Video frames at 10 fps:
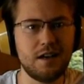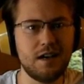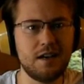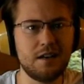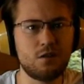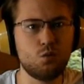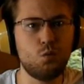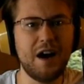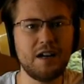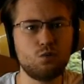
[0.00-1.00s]
and it's
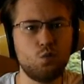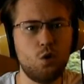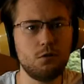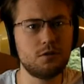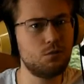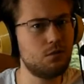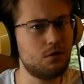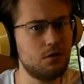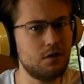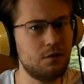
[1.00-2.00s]
white
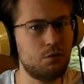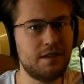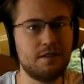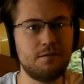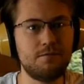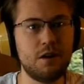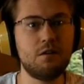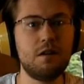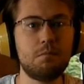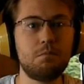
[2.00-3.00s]
wall-to-wall, with
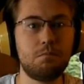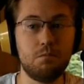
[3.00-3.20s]
very